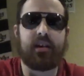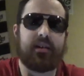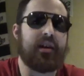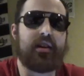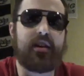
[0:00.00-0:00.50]

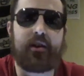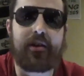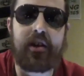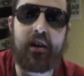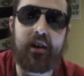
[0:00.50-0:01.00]
I don't know.
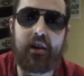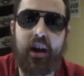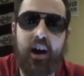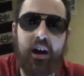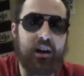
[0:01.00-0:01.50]

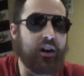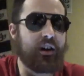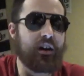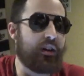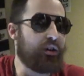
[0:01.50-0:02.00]

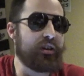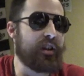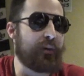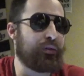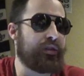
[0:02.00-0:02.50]
Only
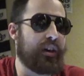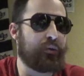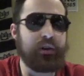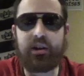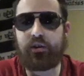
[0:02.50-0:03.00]
time will tell.
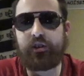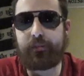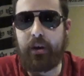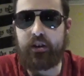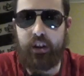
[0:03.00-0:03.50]
We can only
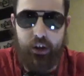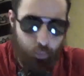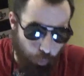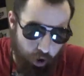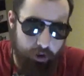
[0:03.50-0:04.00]
speculate
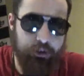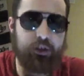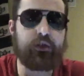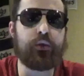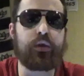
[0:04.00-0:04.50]
where the
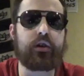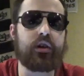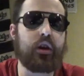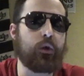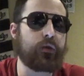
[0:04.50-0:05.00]
two are going to
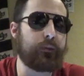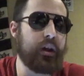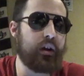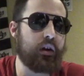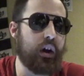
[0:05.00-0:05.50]
go from here.